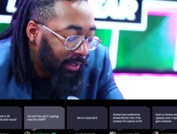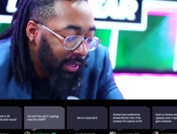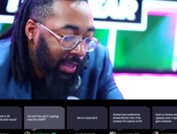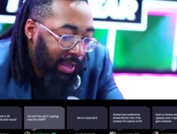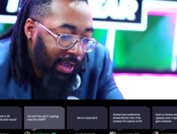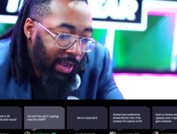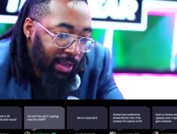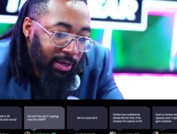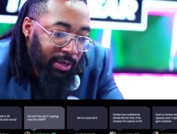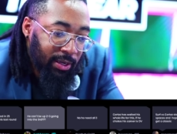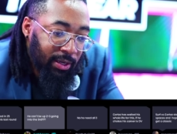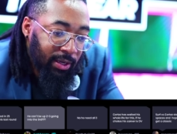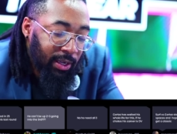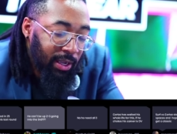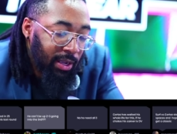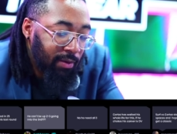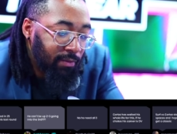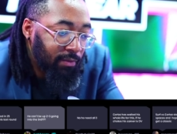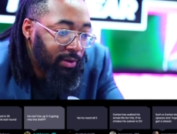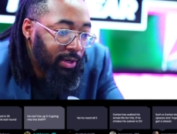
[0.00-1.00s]
Any
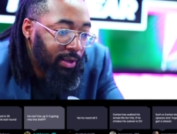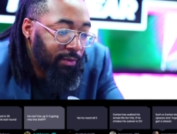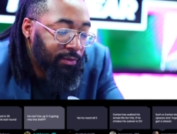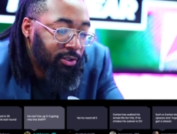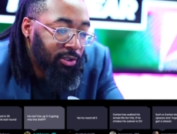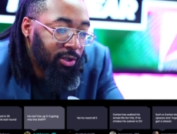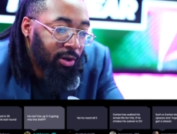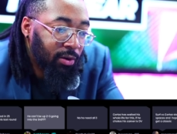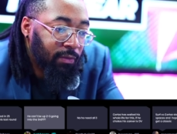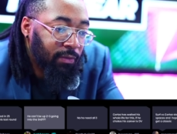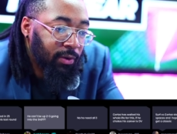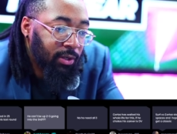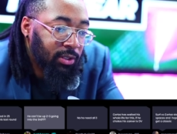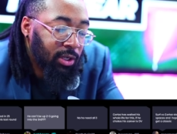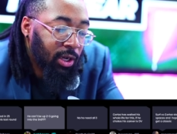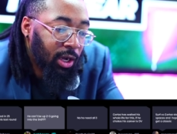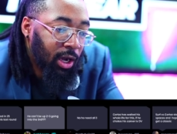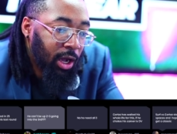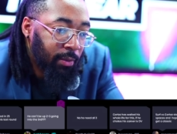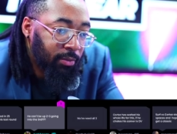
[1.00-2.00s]
even if surface
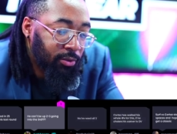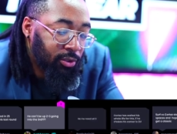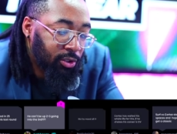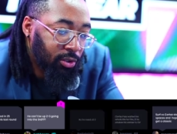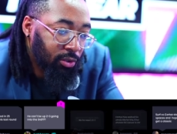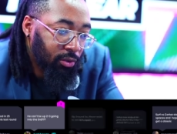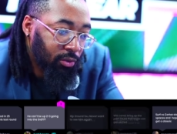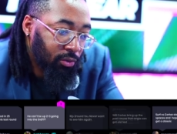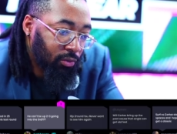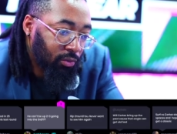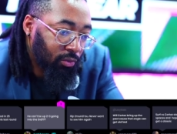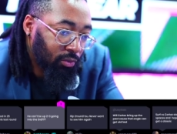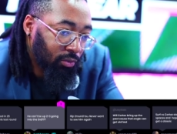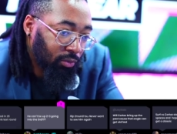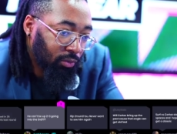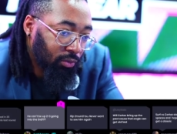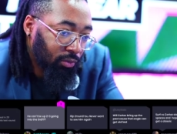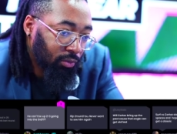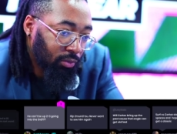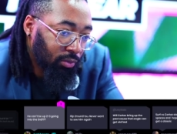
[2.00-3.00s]
up to
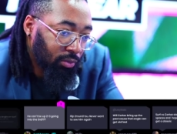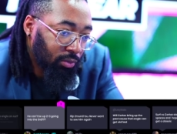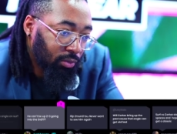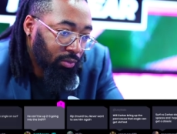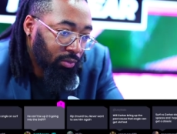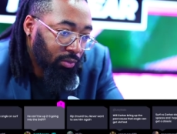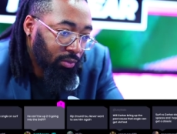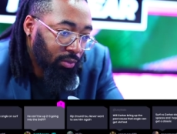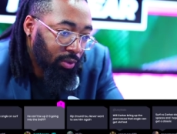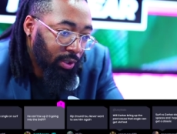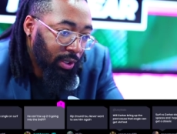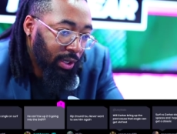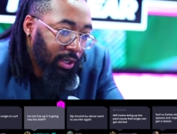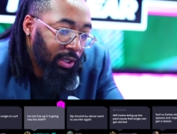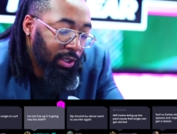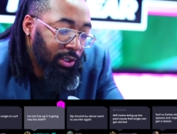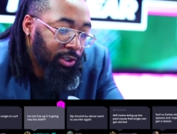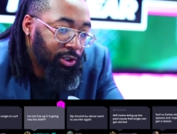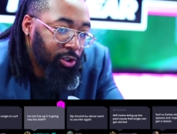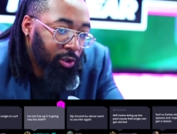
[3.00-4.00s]
and
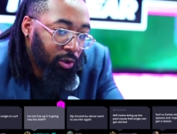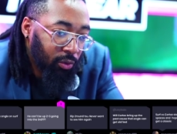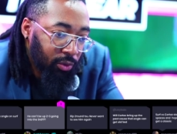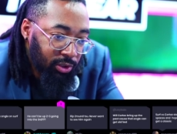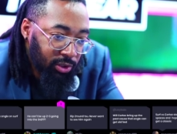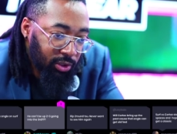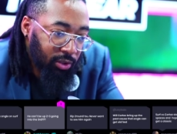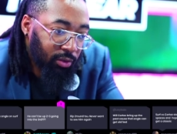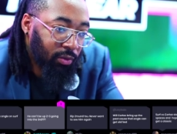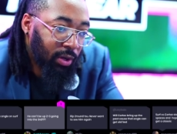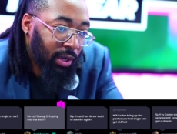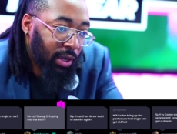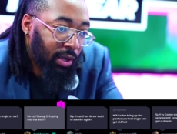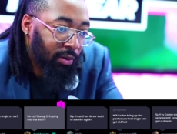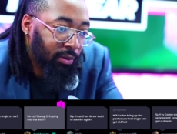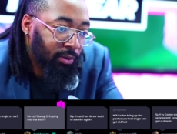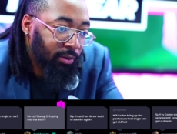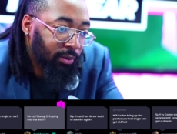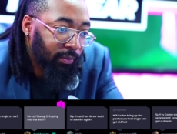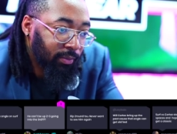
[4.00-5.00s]
he chokes in a round,
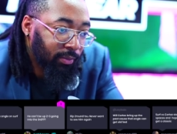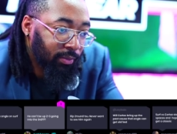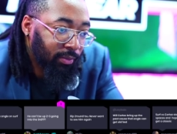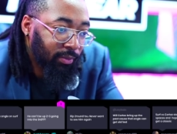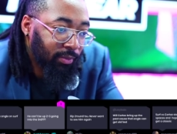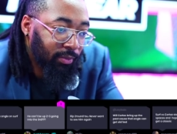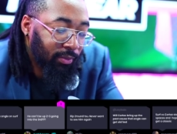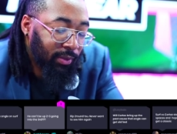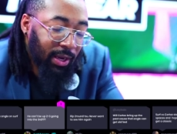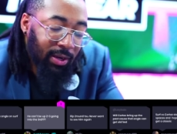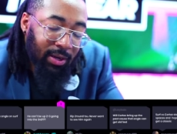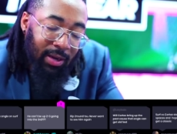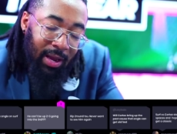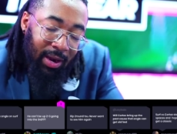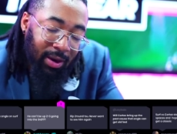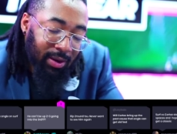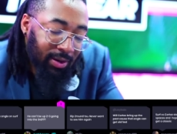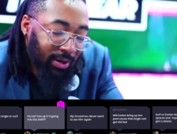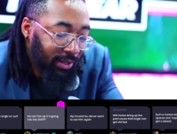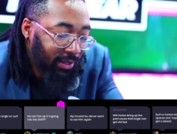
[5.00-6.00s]
they not
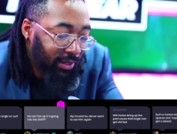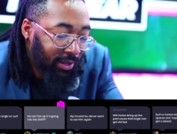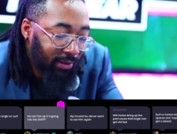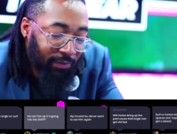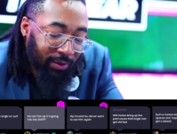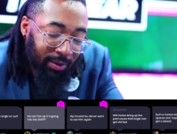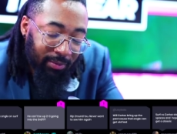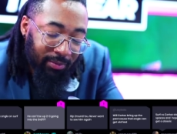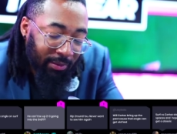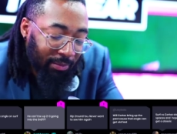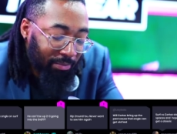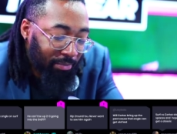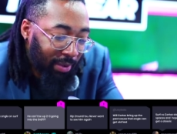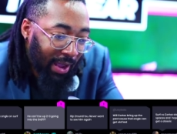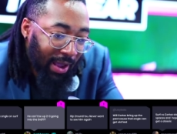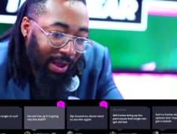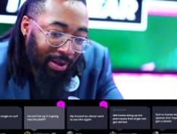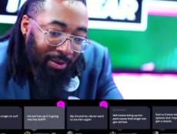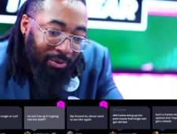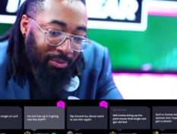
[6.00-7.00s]
gonna give him the
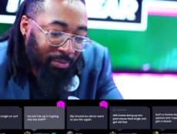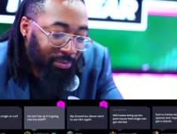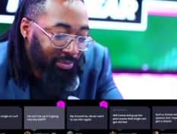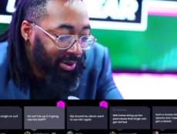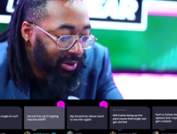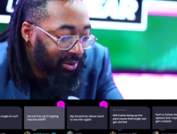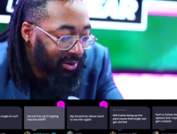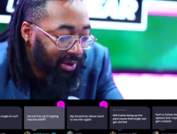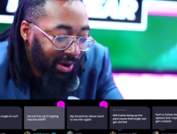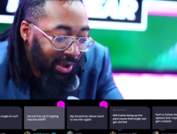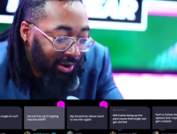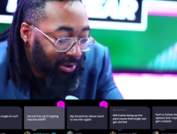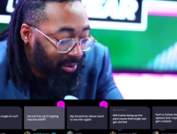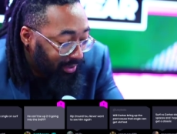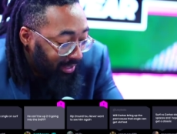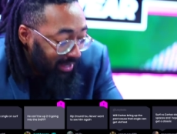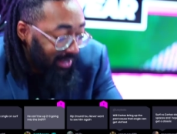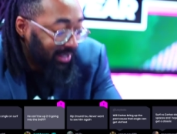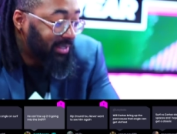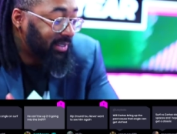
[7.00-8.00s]
battle, bro. Y'all not gonna
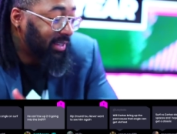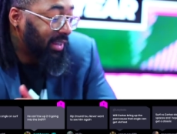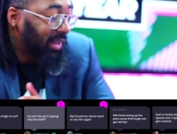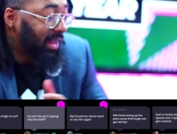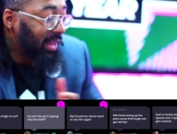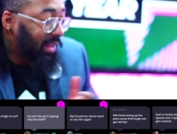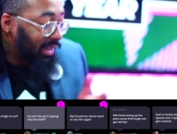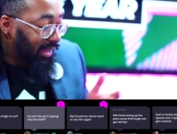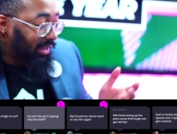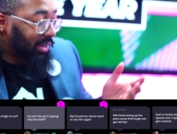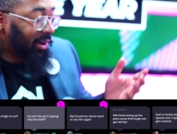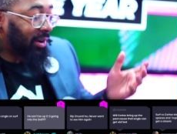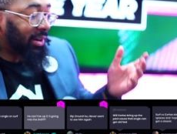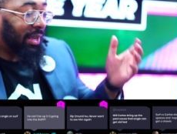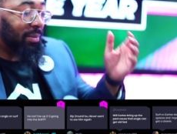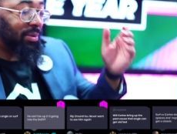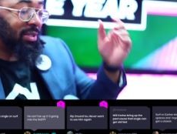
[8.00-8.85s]
listen. Y'all keep.